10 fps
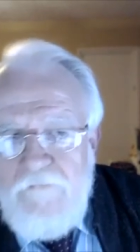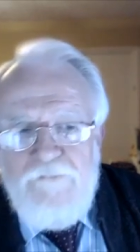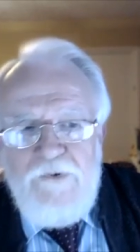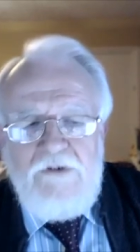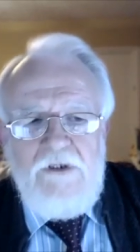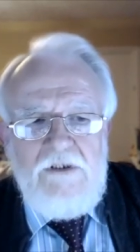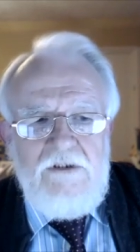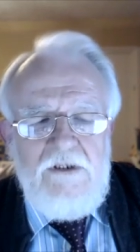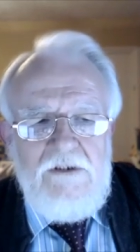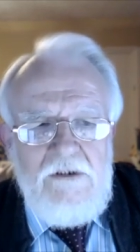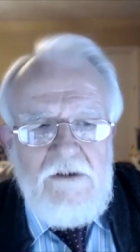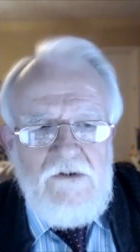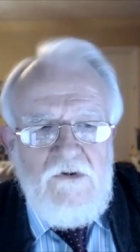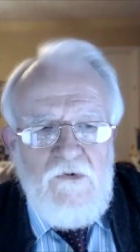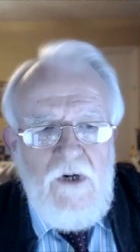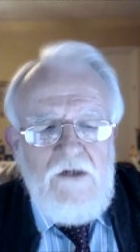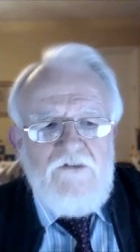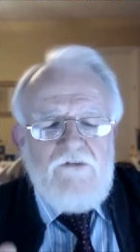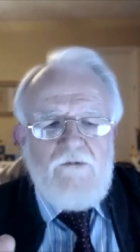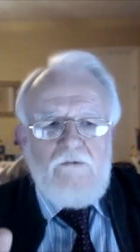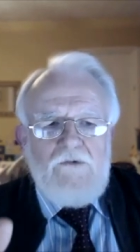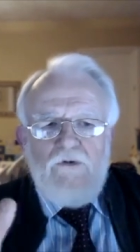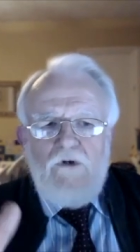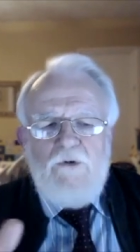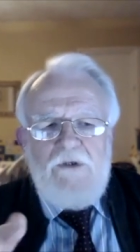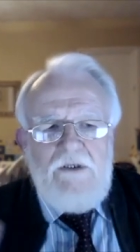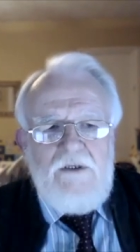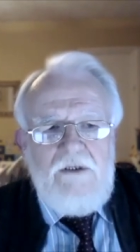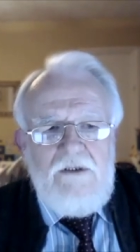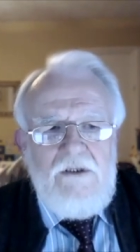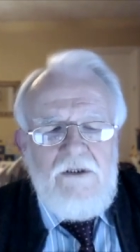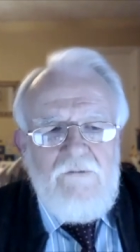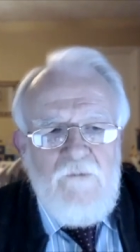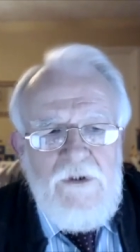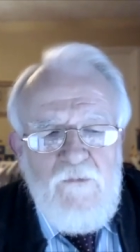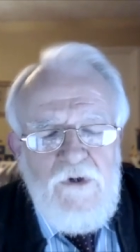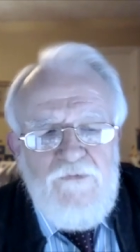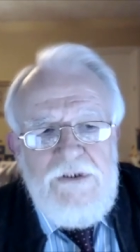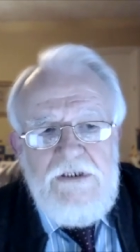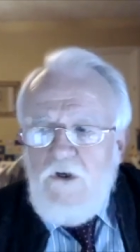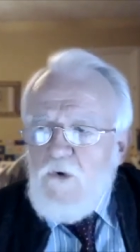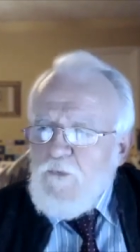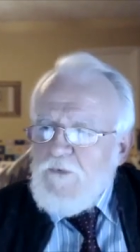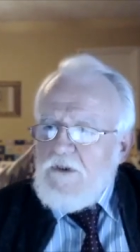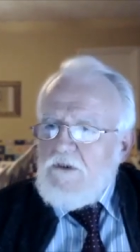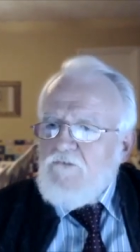but it Christ, you know, he we, we read, don't we, in